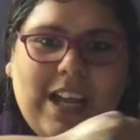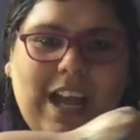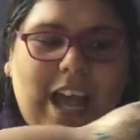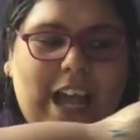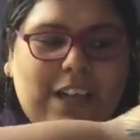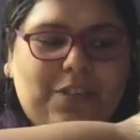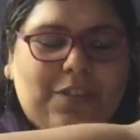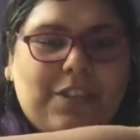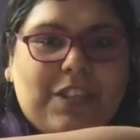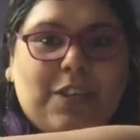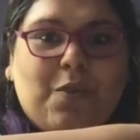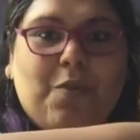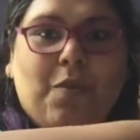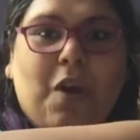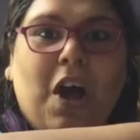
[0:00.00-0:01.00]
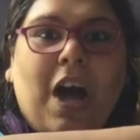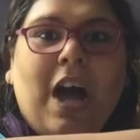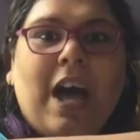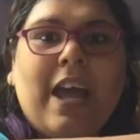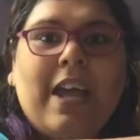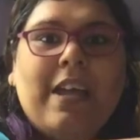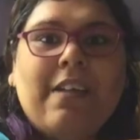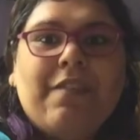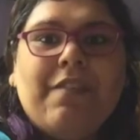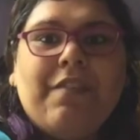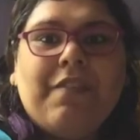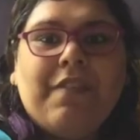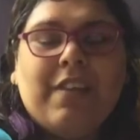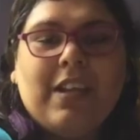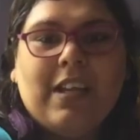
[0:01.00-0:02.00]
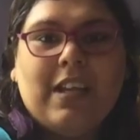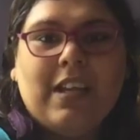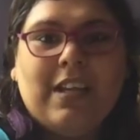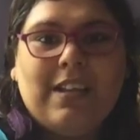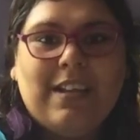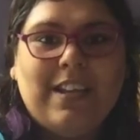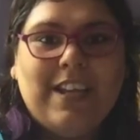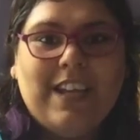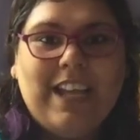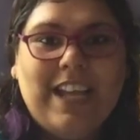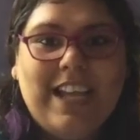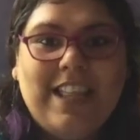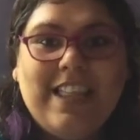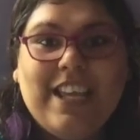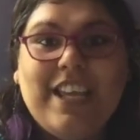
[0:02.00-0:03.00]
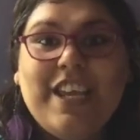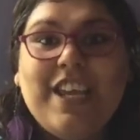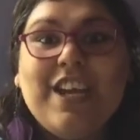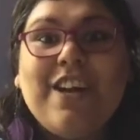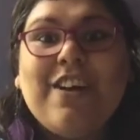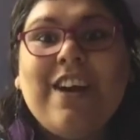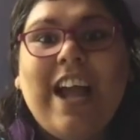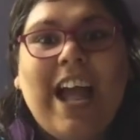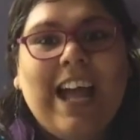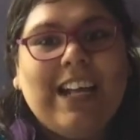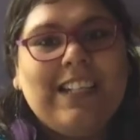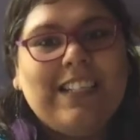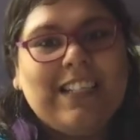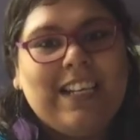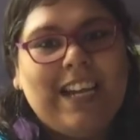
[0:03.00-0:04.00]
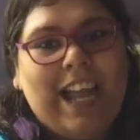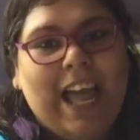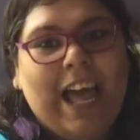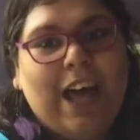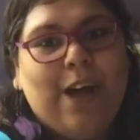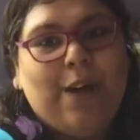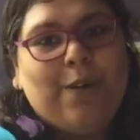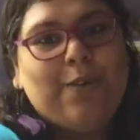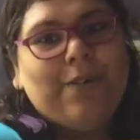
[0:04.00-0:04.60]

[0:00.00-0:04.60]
and just arrive in the here and now.